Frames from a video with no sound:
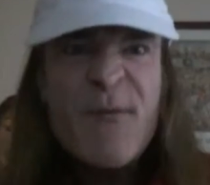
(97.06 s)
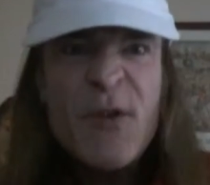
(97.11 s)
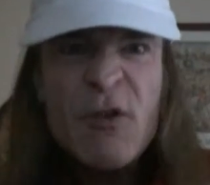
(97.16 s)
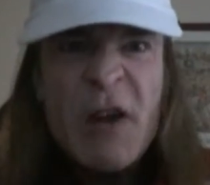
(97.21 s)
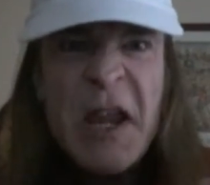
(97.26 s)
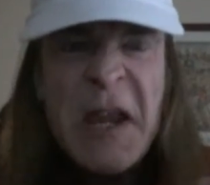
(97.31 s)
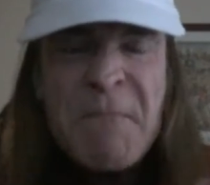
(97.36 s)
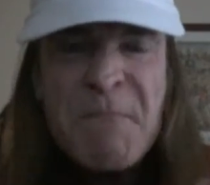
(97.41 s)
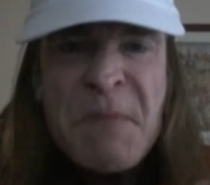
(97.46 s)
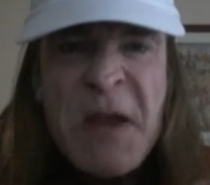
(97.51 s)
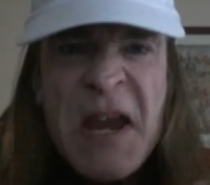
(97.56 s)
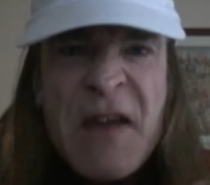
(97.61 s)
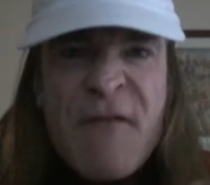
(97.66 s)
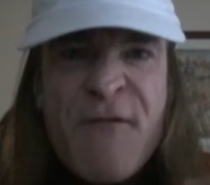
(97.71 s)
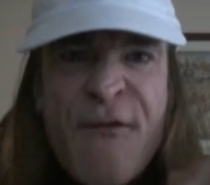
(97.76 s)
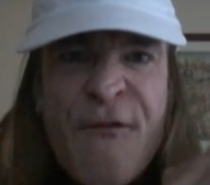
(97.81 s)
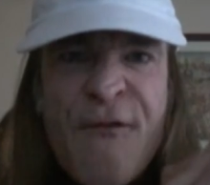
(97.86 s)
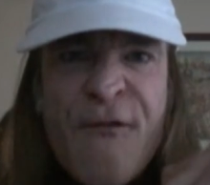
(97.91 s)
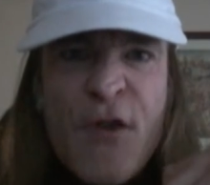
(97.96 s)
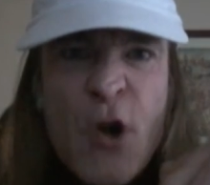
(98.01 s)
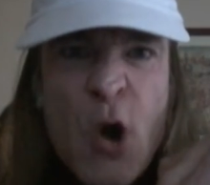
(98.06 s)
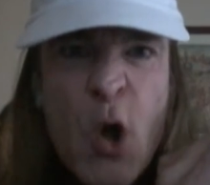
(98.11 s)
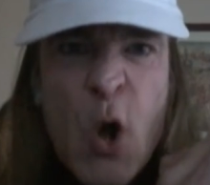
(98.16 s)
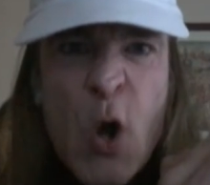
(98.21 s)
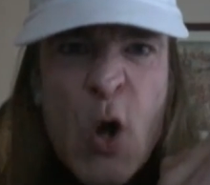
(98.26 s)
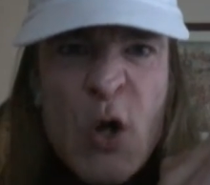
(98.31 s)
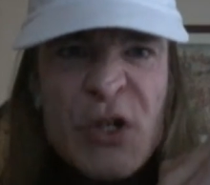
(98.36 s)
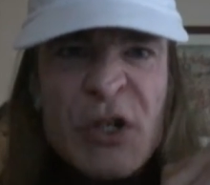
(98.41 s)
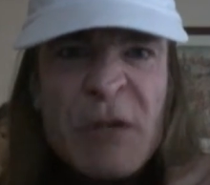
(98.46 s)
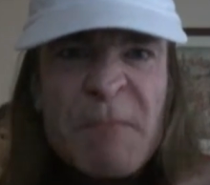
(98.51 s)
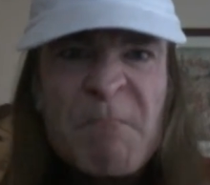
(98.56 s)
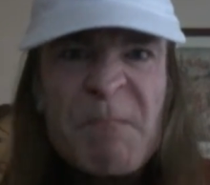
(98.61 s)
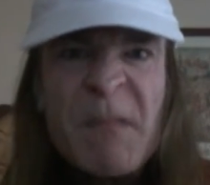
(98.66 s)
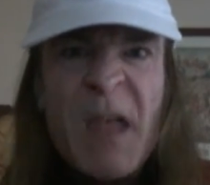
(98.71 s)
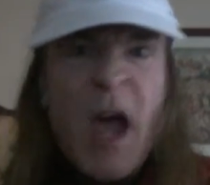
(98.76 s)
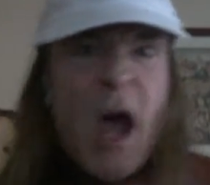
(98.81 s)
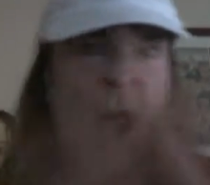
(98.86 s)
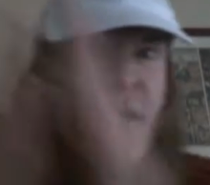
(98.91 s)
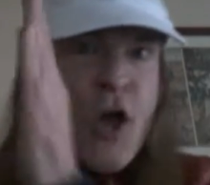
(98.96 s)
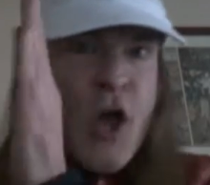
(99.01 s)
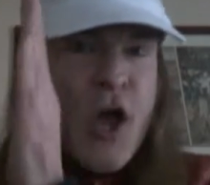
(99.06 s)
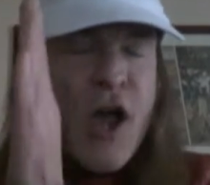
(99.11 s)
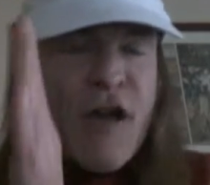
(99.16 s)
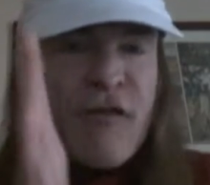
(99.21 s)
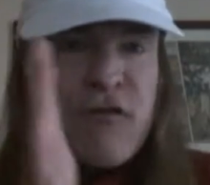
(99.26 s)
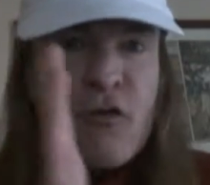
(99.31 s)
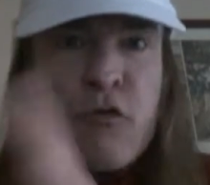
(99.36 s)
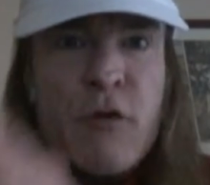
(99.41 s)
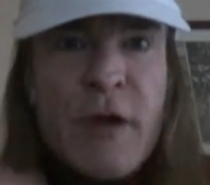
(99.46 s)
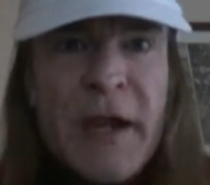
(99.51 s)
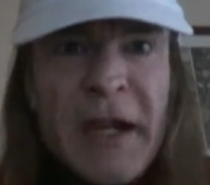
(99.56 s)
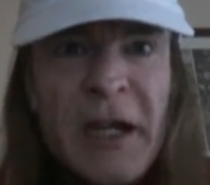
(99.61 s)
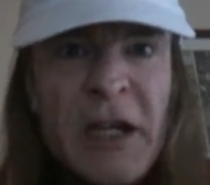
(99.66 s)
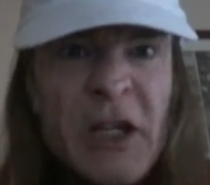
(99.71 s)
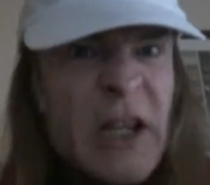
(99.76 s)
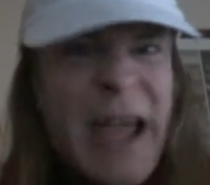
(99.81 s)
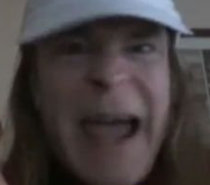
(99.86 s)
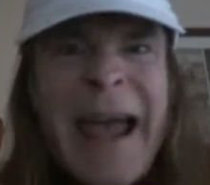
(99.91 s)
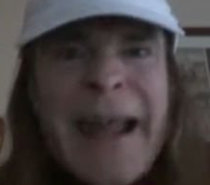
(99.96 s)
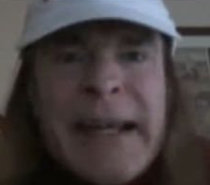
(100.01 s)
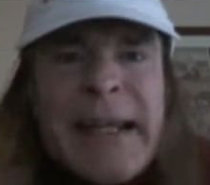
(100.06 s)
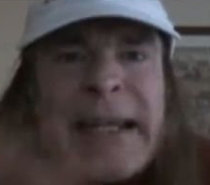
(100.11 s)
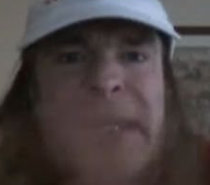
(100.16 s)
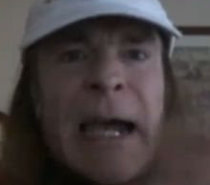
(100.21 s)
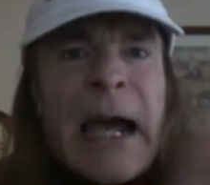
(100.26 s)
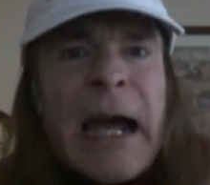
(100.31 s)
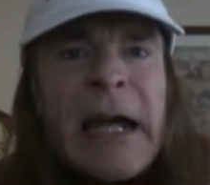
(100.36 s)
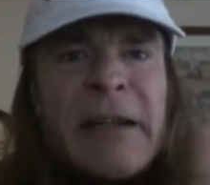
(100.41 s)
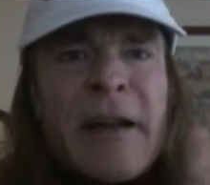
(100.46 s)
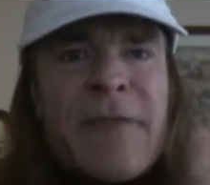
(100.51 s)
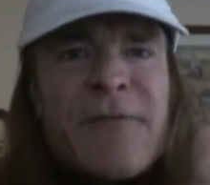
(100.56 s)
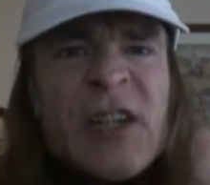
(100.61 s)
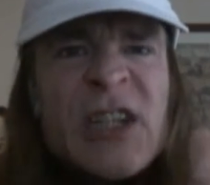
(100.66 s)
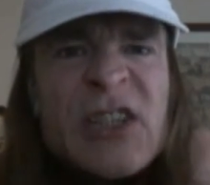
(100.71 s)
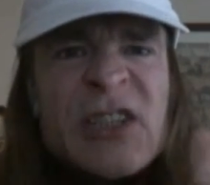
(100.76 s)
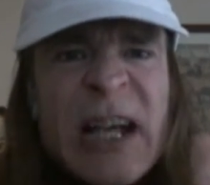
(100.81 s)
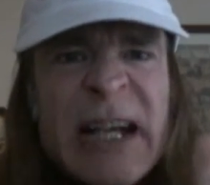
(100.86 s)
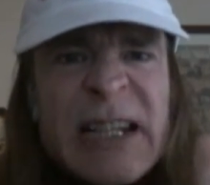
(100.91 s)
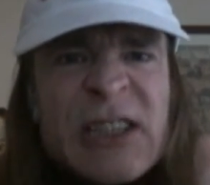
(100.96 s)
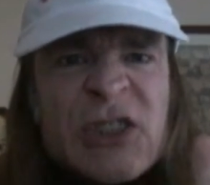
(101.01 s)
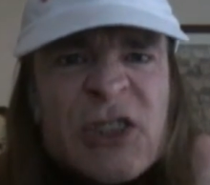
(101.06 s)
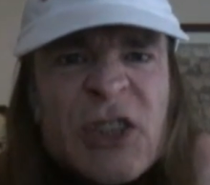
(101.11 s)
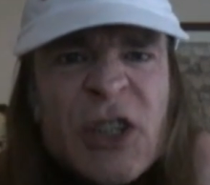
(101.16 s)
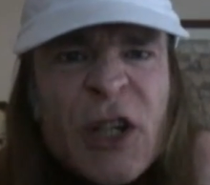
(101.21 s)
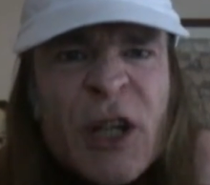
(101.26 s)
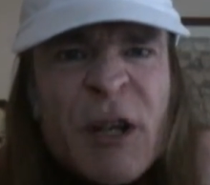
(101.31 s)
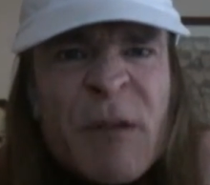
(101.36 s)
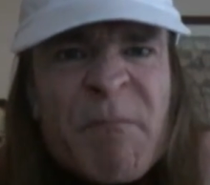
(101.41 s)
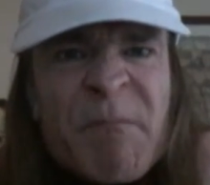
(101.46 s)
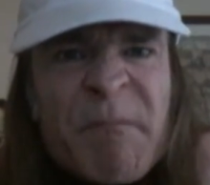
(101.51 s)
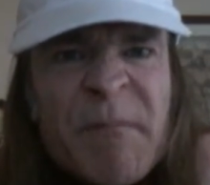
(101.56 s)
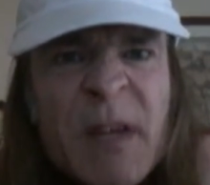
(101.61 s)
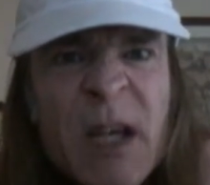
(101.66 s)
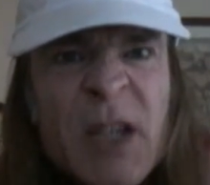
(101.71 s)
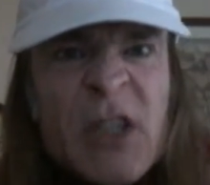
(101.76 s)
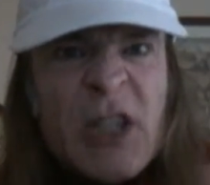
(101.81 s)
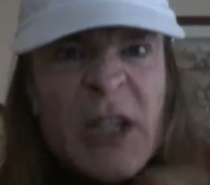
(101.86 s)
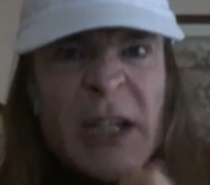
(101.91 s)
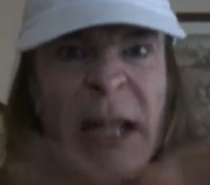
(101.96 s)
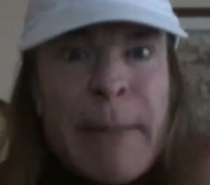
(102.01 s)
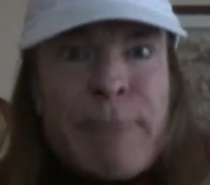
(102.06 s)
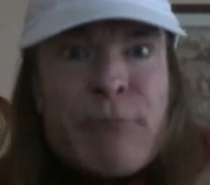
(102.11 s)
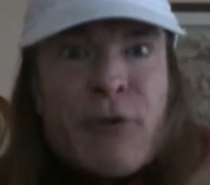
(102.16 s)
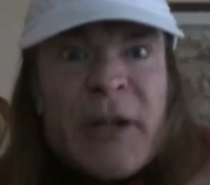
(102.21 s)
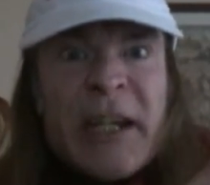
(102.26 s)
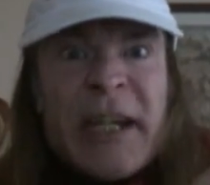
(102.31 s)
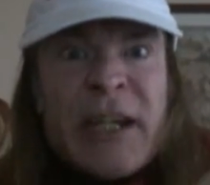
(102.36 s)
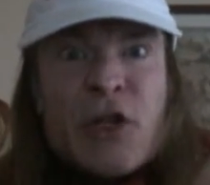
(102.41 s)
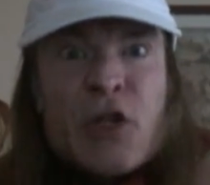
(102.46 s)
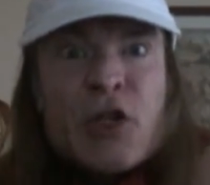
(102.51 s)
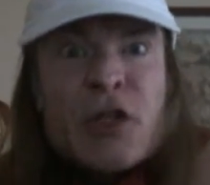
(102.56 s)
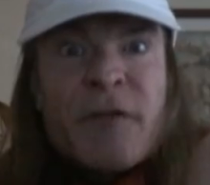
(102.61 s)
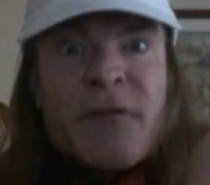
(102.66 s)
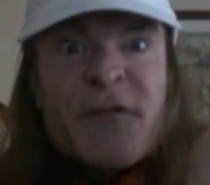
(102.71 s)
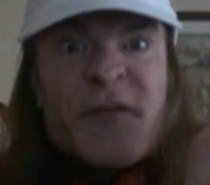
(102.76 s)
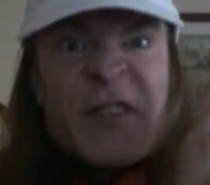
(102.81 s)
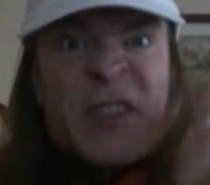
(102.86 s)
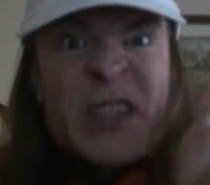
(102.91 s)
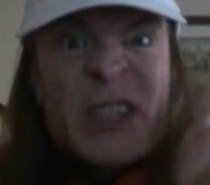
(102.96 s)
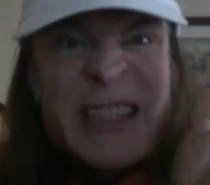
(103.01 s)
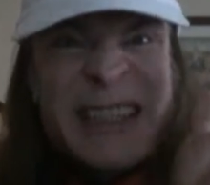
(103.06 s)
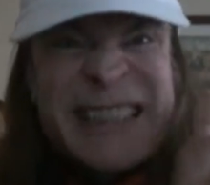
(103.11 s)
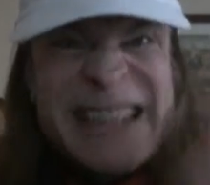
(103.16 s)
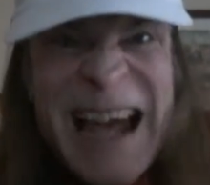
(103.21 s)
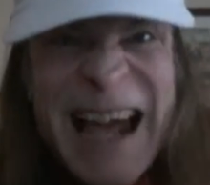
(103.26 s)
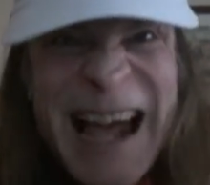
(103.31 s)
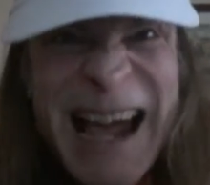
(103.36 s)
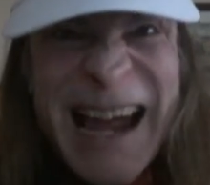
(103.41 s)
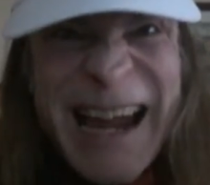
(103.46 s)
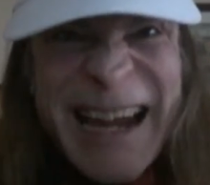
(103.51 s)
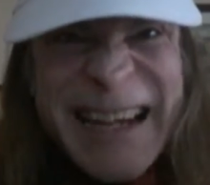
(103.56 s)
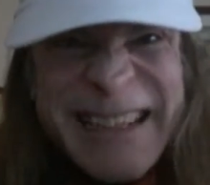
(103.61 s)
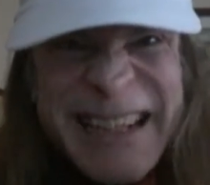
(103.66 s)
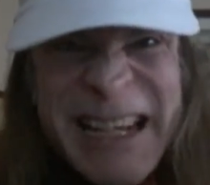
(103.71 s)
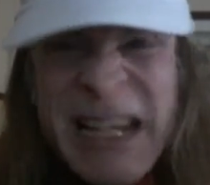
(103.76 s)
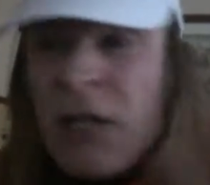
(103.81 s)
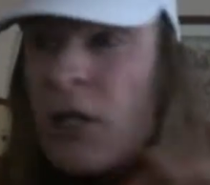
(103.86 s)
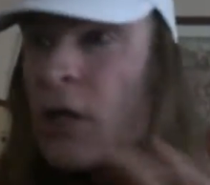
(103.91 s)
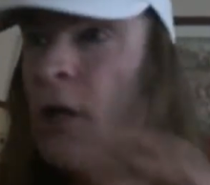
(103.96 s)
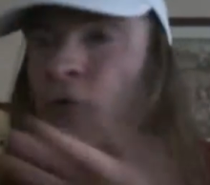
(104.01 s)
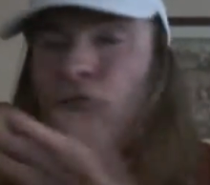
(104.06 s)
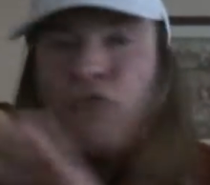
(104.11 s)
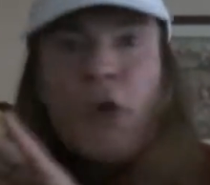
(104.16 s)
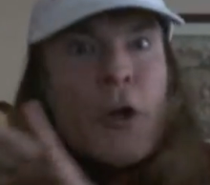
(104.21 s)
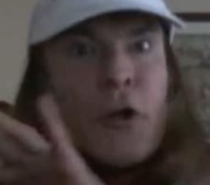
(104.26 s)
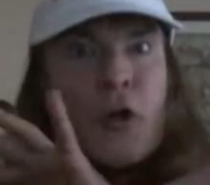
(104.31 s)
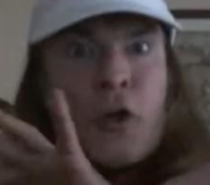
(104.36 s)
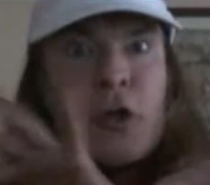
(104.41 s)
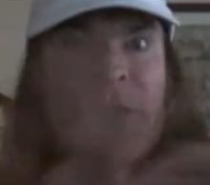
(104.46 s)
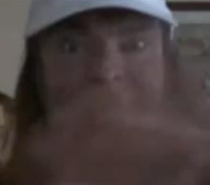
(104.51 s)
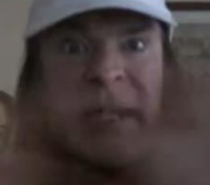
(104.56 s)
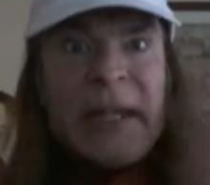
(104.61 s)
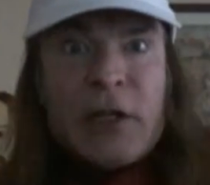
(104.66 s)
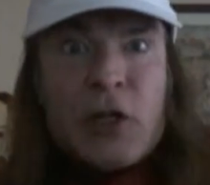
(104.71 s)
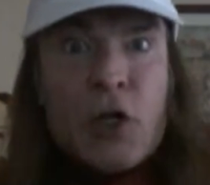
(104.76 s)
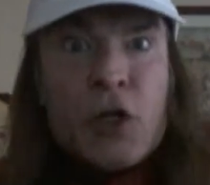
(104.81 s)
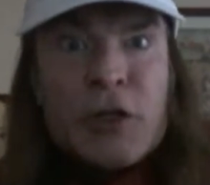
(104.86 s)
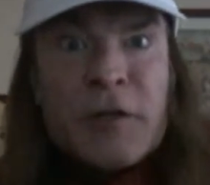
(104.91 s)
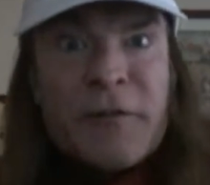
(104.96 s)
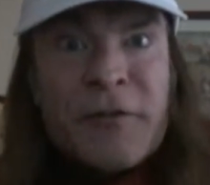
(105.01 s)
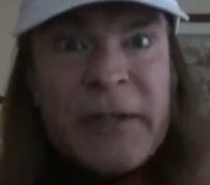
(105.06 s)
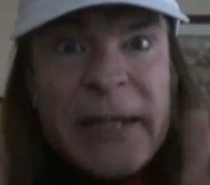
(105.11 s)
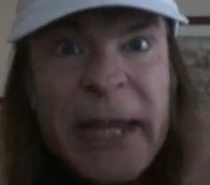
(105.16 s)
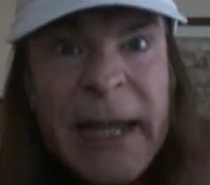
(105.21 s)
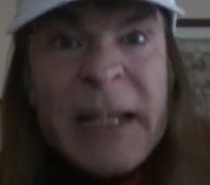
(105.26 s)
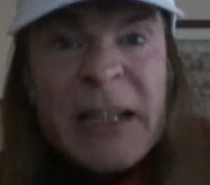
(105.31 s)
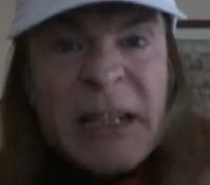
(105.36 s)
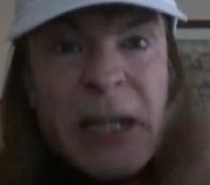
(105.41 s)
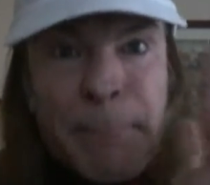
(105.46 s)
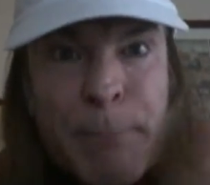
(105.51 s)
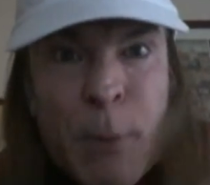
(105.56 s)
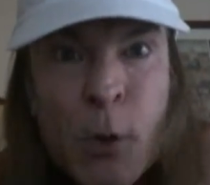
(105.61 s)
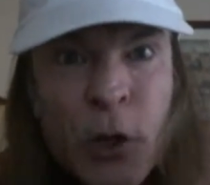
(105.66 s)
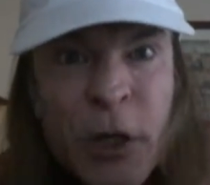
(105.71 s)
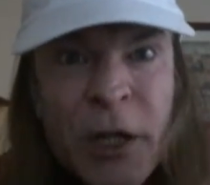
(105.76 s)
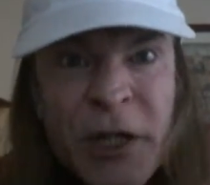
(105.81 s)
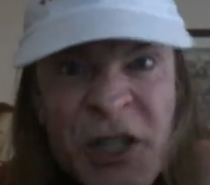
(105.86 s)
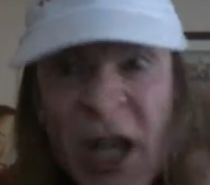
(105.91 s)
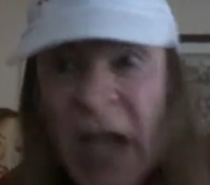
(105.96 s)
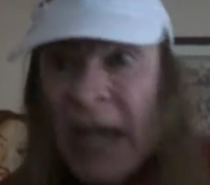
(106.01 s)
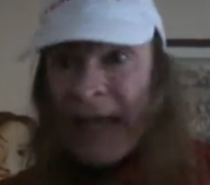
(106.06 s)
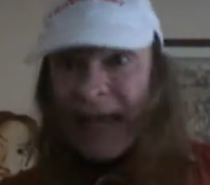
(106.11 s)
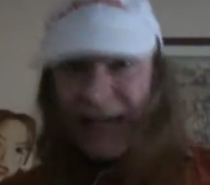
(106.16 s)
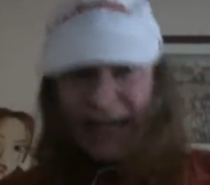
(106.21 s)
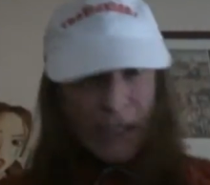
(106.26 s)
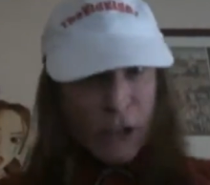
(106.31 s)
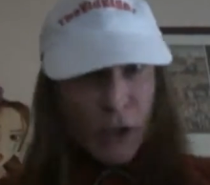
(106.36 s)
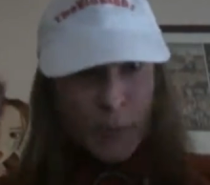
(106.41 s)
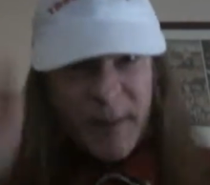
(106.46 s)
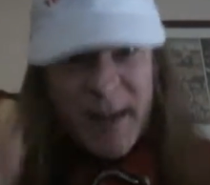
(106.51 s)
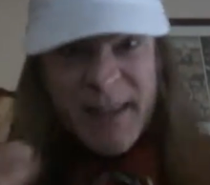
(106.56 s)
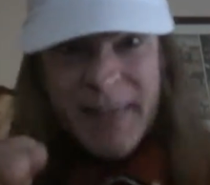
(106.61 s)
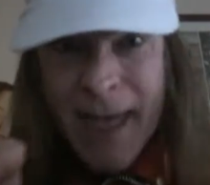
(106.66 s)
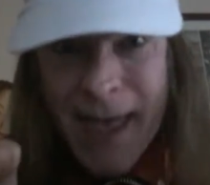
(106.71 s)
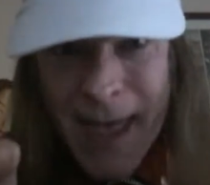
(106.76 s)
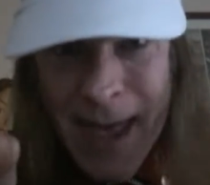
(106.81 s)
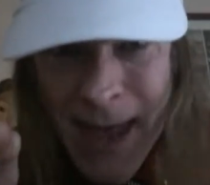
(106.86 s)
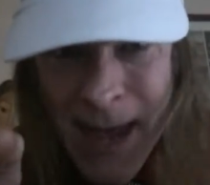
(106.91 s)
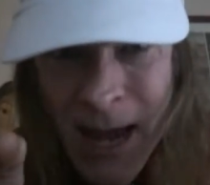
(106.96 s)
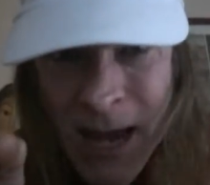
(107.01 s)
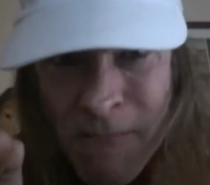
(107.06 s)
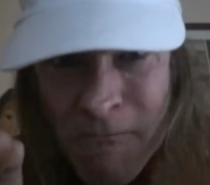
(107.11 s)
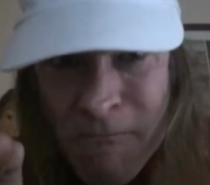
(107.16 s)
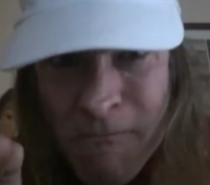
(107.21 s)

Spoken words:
great big flood, an earthquake, any kind of disaster. Celebrity could have died. Royalty could have kicked the bucket. He'll be there.